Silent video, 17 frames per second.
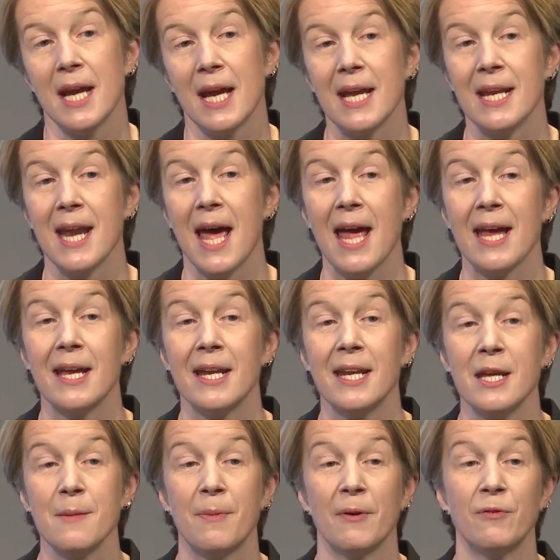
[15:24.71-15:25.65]
in
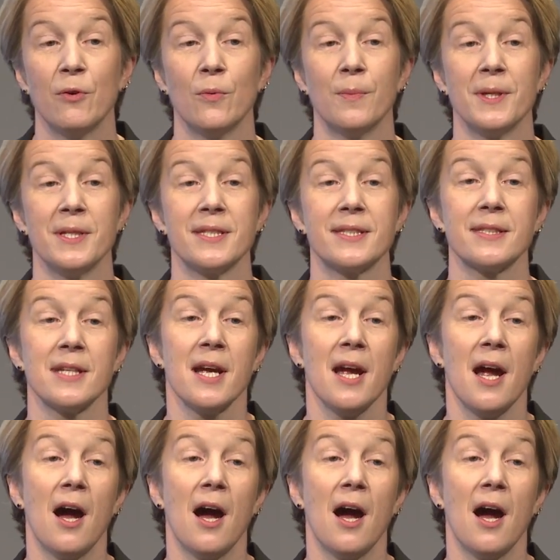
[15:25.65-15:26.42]
A&E performance